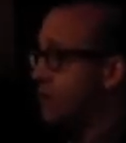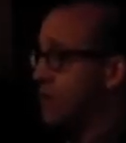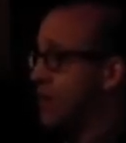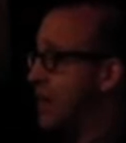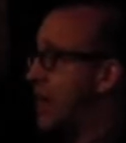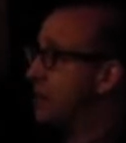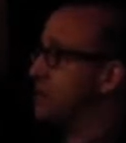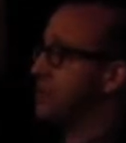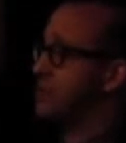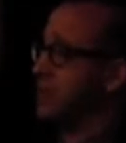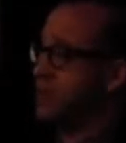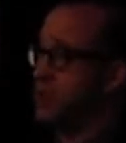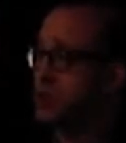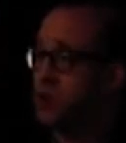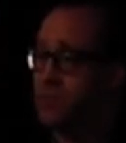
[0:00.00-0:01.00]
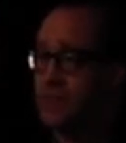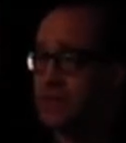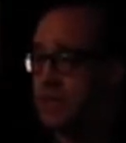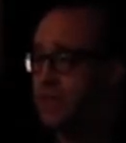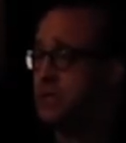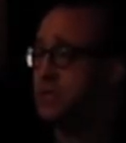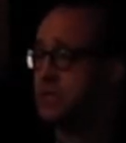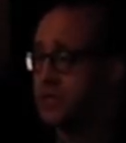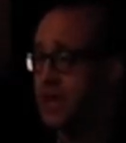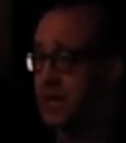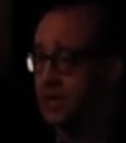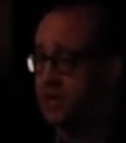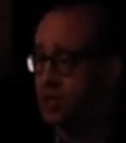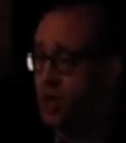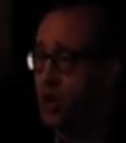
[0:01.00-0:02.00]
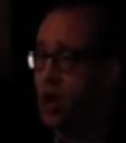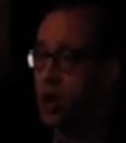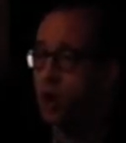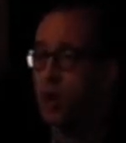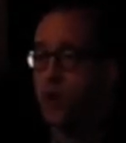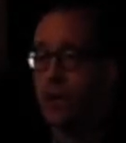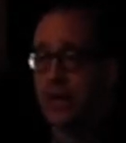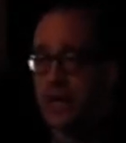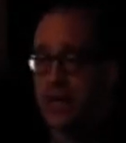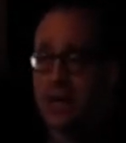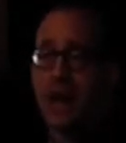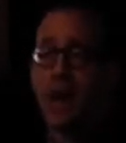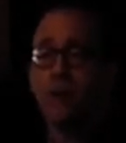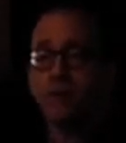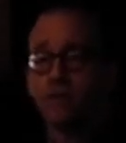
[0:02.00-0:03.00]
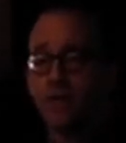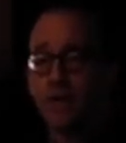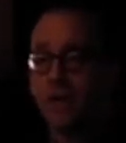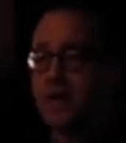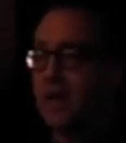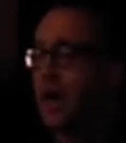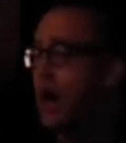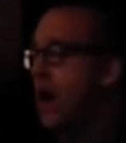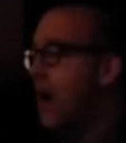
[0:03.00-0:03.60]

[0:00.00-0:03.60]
for accounting because so many legal texts are going in and out of it.